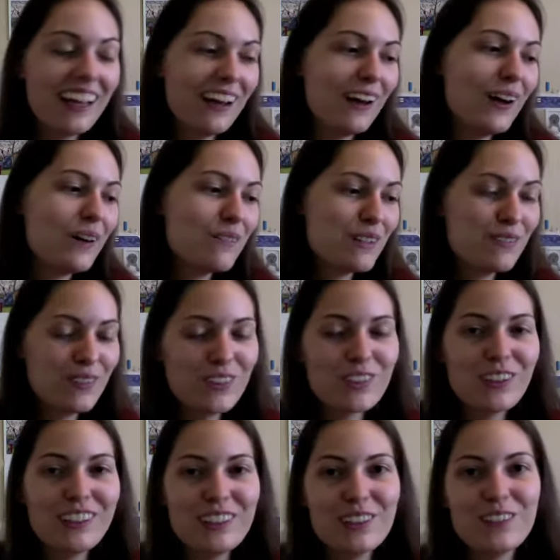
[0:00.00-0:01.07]
If you
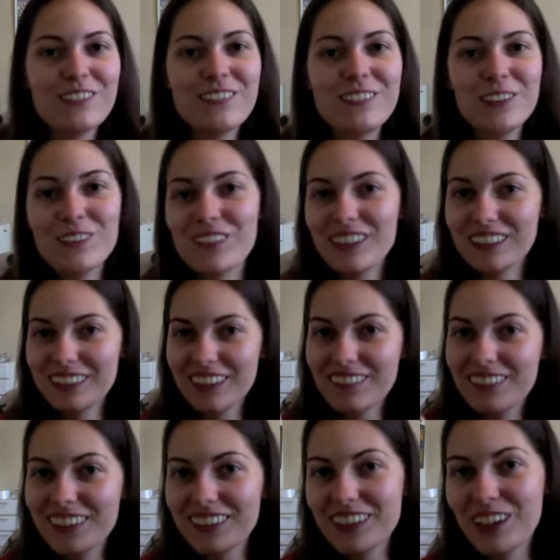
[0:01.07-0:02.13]
enjoyed this review, please give
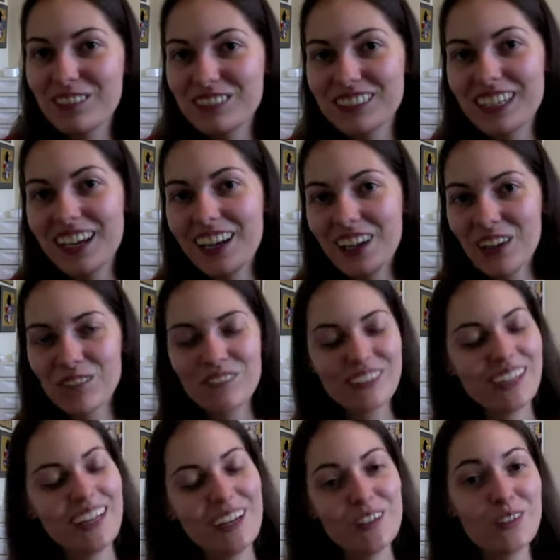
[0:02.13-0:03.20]
it a thumbs up.
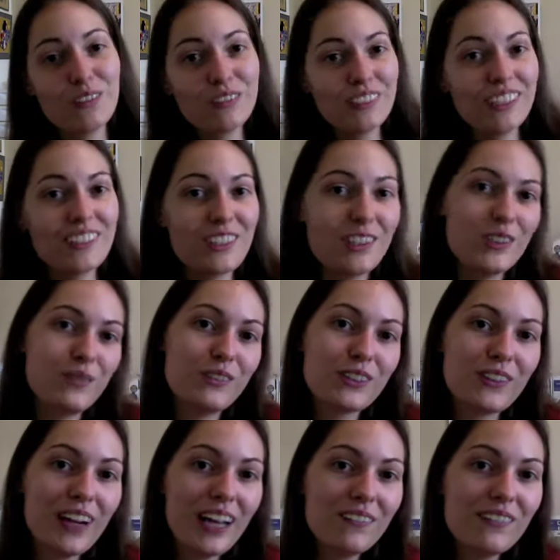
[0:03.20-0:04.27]
Don't forget to
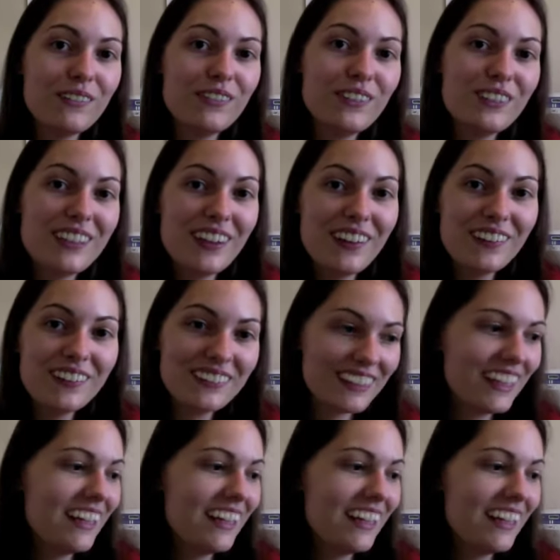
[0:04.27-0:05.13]
subscribe if you don't.